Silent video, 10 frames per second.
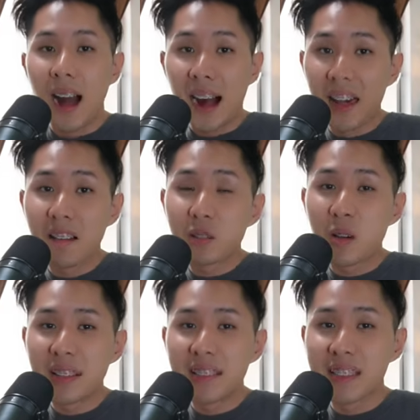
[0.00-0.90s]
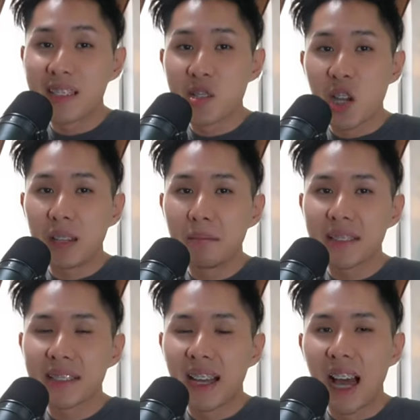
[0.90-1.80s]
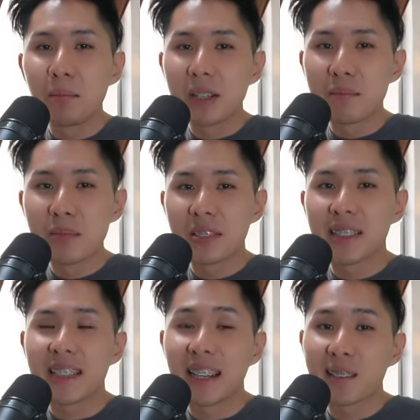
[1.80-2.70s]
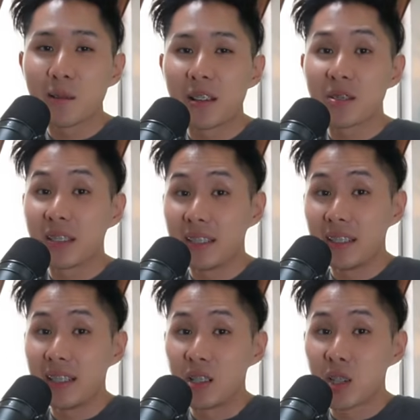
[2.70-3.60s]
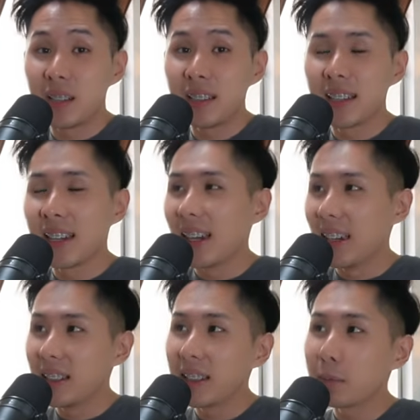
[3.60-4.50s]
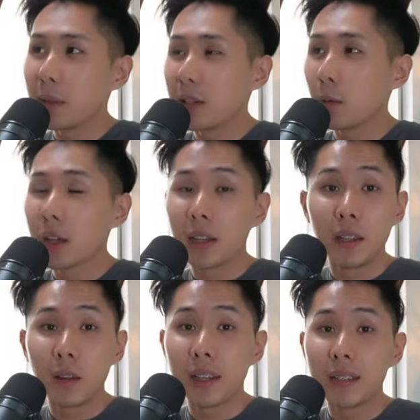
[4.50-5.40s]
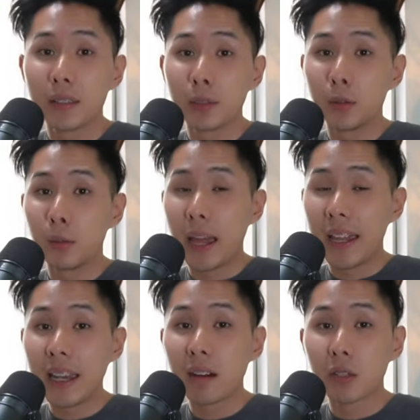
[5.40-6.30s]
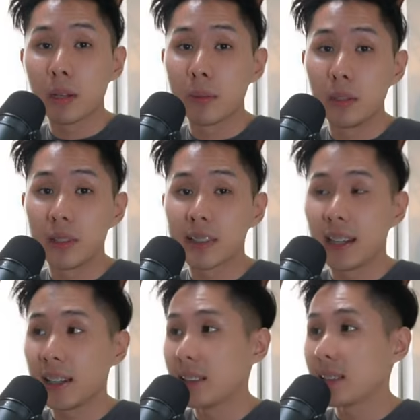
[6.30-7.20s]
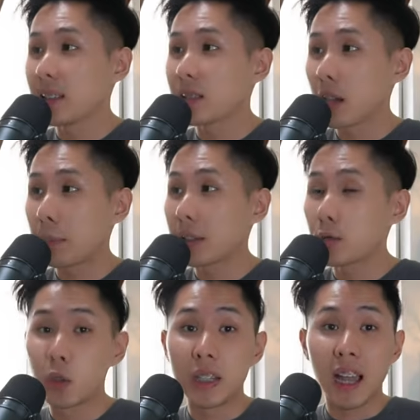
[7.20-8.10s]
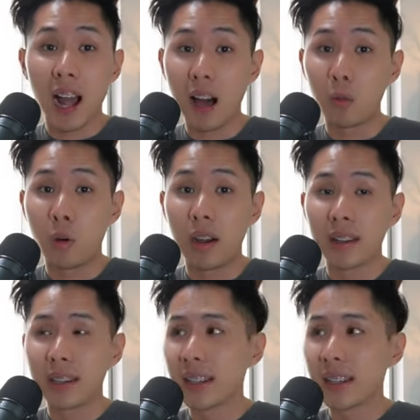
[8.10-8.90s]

Hello everyone, this is James. I'm a computer science graduate turned teacher. In this video, we're going to look into A-level computer science chapter 3 hardware.